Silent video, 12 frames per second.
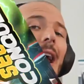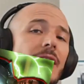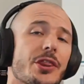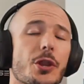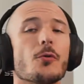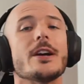
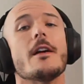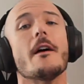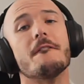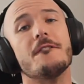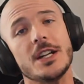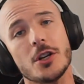and 3
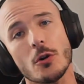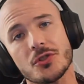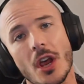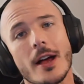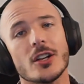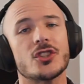
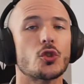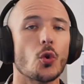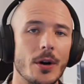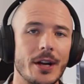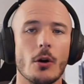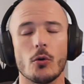videos
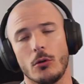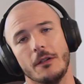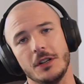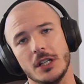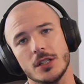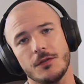sorting out all the
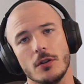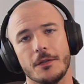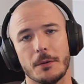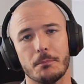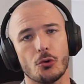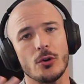feats for you
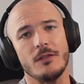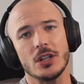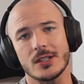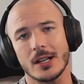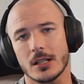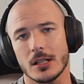for the
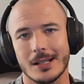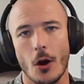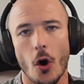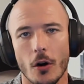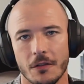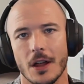previous sectors
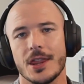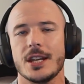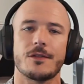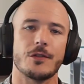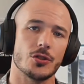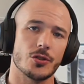of
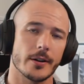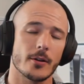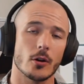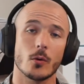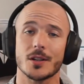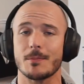this version of
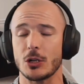Conquest.